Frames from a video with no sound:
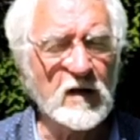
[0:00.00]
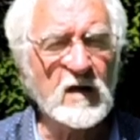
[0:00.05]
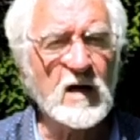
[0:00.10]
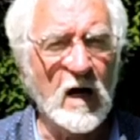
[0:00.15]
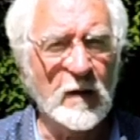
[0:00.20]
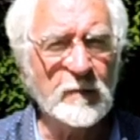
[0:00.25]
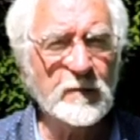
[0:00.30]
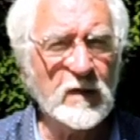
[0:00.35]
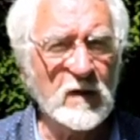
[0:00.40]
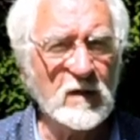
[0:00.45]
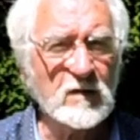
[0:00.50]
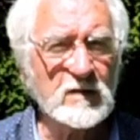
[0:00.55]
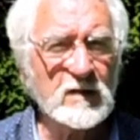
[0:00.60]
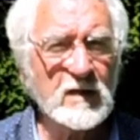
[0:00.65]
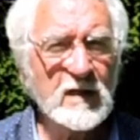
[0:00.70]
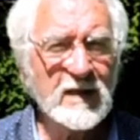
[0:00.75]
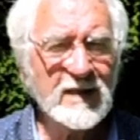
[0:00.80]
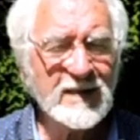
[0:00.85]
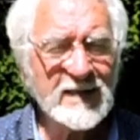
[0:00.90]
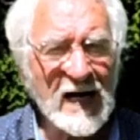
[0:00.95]
or compound,
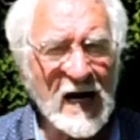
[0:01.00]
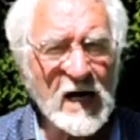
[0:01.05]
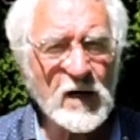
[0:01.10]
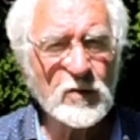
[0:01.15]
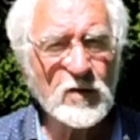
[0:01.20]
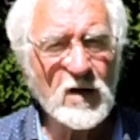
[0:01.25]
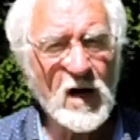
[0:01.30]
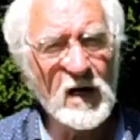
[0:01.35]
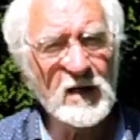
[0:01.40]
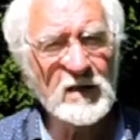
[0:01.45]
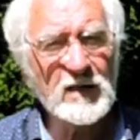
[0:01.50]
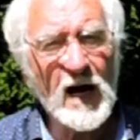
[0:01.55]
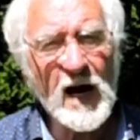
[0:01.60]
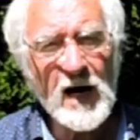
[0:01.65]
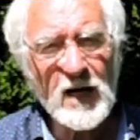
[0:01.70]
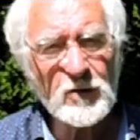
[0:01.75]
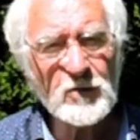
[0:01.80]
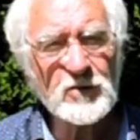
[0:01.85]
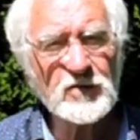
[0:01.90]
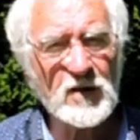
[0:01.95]
the
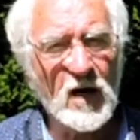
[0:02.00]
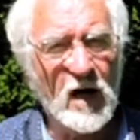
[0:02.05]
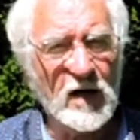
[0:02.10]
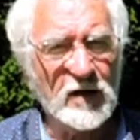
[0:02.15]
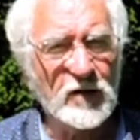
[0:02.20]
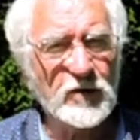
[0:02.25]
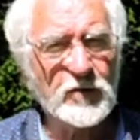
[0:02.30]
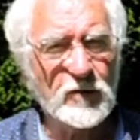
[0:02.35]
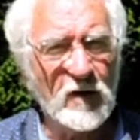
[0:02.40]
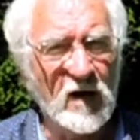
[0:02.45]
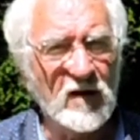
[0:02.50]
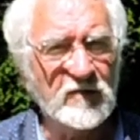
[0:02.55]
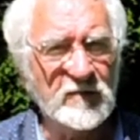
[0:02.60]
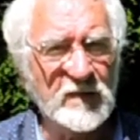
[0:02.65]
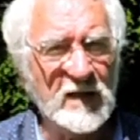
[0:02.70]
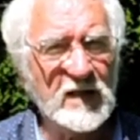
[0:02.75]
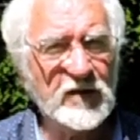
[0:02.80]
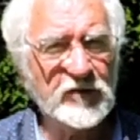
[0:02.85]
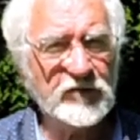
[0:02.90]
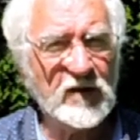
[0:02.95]
arrow is gone in 12
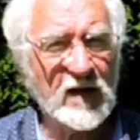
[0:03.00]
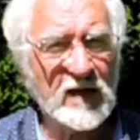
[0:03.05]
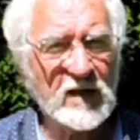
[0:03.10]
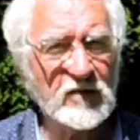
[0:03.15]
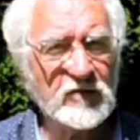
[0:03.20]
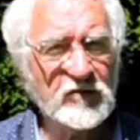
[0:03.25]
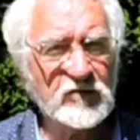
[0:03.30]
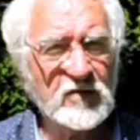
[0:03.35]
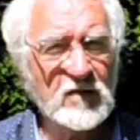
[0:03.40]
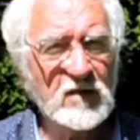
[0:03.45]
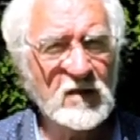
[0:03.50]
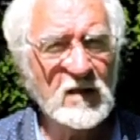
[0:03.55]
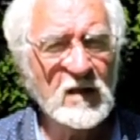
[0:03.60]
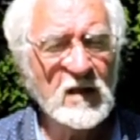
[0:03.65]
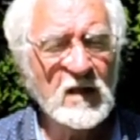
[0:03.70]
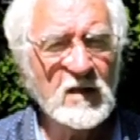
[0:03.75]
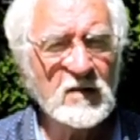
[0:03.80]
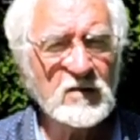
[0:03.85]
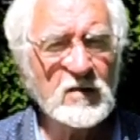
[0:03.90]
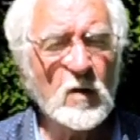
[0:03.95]
milliseconds.
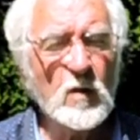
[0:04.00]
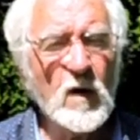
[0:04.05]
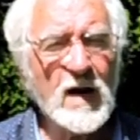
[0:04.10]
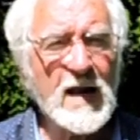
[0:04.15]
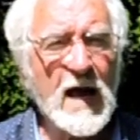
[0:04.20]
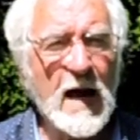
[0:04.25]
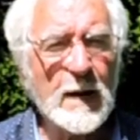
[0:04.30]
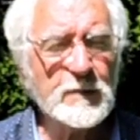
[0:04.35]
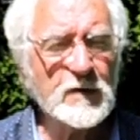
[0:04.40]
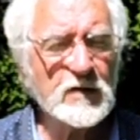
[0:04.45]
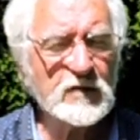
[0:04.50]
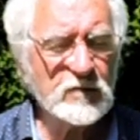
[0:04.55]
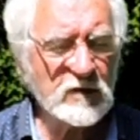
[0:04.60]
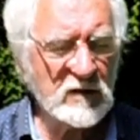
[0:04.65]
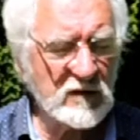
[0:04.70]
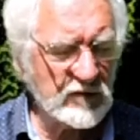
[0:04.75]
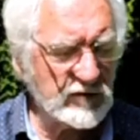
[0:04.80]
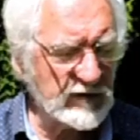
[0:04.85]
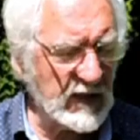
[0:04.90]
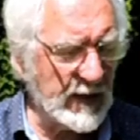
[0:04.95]
So what happens
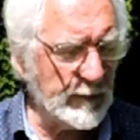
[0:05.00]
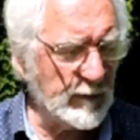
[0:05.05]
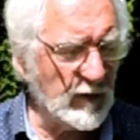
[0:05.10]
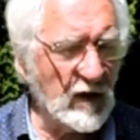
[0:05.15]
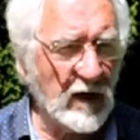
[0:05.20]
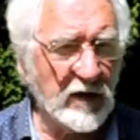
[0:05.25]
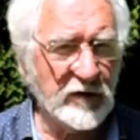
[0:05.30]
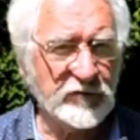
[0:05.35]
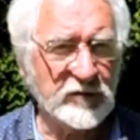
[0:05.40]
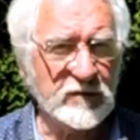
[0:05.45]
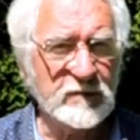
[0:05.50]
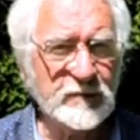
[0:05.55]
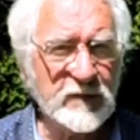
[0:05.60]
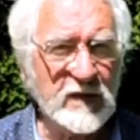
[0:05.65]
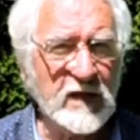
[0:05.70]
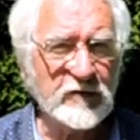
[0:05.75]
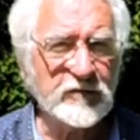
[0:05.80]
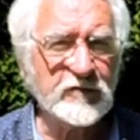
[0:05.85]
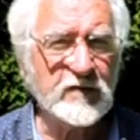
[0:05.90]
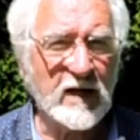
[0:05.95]
with the stabilizer
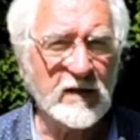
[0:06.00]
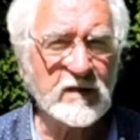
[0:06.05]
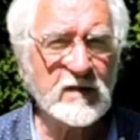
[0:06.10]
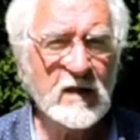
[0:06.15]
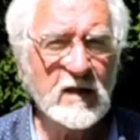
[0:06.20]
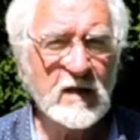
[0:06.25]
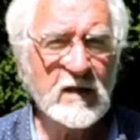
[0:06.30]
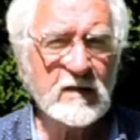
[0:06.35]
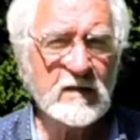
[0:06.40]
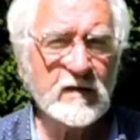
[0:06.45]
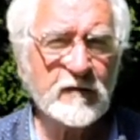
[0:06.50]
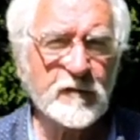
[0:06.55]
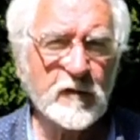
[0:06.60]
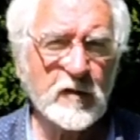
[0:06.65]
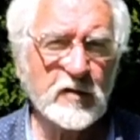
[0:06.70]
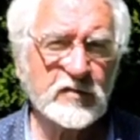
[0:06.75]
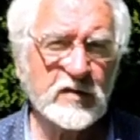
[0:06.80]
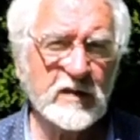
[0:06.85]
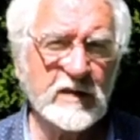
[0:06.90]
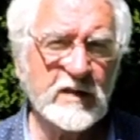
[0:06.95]
is that the
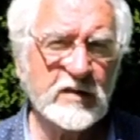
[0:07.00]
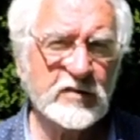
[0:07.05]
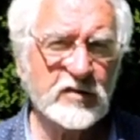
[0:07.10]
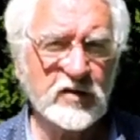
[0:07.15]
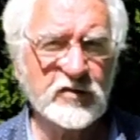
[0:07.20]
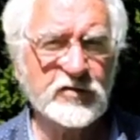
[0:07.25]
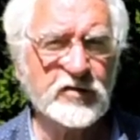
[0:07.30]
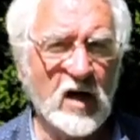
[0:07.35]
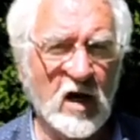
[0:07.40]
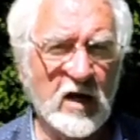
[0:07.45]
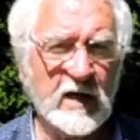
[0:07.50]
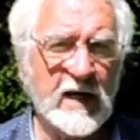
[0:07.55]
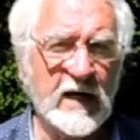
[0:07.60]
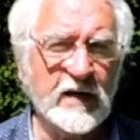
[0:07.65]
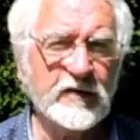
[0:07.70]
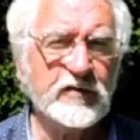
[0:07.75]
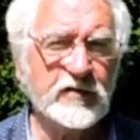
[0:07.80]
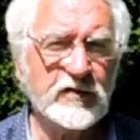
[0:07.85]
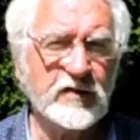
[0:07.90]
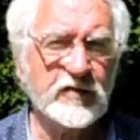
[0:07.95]
first initial shock
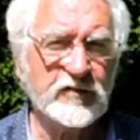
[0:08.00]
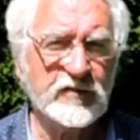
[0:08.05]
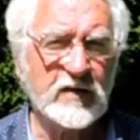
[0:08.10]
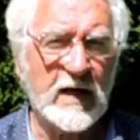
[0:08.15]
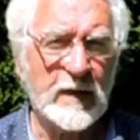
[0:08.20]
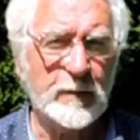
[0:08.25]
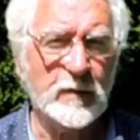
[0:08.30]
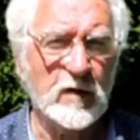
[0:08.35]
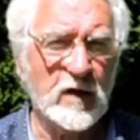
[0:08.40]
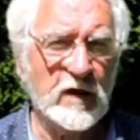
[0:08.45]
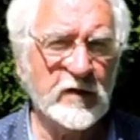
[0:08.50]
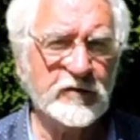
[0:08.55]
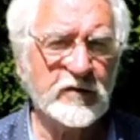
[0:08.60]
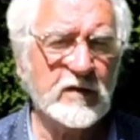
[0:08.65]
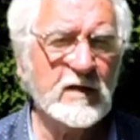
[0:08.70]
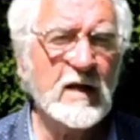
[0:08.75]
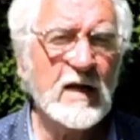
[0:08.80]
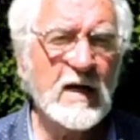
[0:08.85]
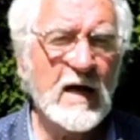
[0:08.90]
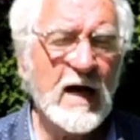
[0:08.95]
hits the
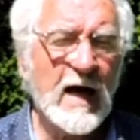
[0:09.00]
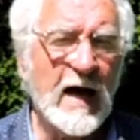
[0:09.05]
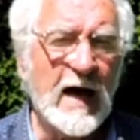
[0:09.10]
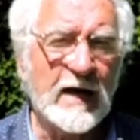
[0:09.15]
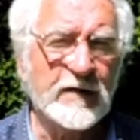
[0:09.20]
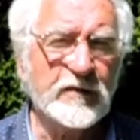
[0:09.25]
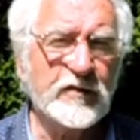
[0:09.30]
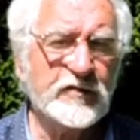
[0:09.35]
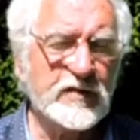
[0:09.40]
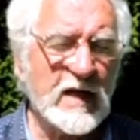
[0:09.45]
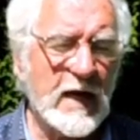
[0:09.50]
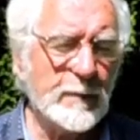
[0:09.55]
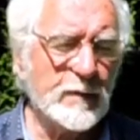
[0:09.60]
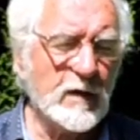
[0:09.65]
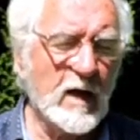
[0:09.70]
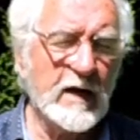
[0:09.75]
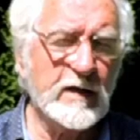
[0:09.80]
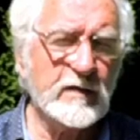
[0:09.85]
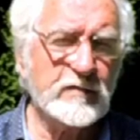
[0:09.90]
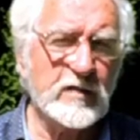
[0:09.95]
stabilizer, and the
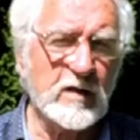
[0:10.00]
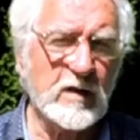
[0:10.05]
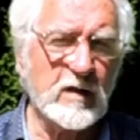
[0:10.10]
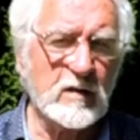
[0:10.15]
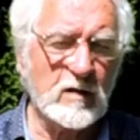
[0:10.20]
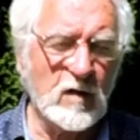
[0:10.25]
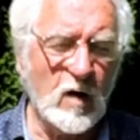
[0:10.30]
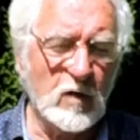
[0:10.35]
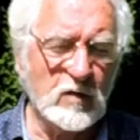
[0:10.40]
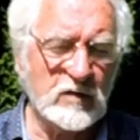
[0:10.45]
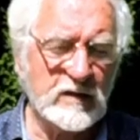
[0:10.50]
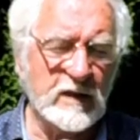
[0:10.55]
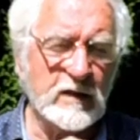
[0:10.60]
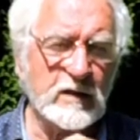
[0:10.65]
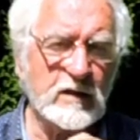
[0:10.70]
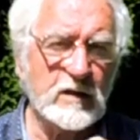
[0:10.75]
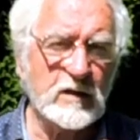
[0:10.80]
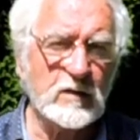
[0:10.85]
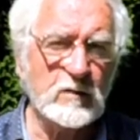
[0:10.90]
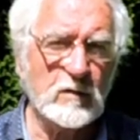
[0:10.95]
stabilizer goes
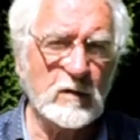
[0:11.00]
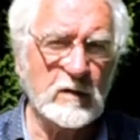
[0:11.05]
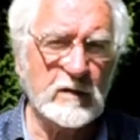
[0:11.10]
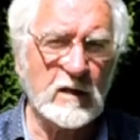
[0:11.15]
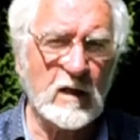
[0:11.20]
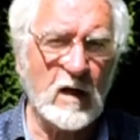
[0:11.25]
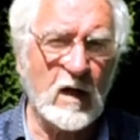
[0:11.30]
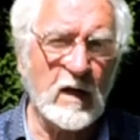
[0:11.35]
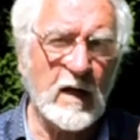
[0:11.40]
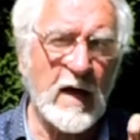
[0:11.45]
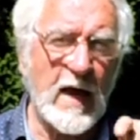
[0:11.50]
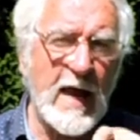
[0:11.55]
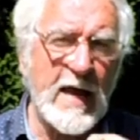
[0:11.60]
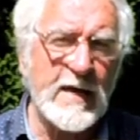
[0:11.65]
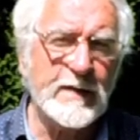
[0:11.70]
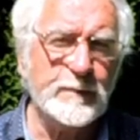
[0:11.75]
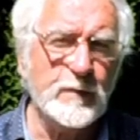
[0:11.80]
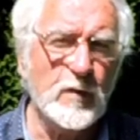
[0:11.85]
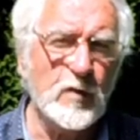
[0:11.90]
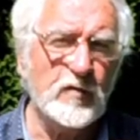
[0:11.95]
into what they call
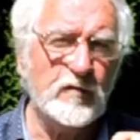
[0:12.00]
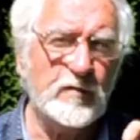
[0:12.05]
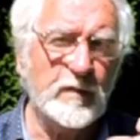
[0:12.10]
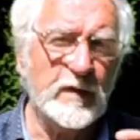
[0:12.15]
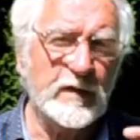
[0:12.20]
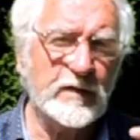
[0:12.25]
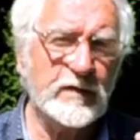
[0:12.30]
8 movement.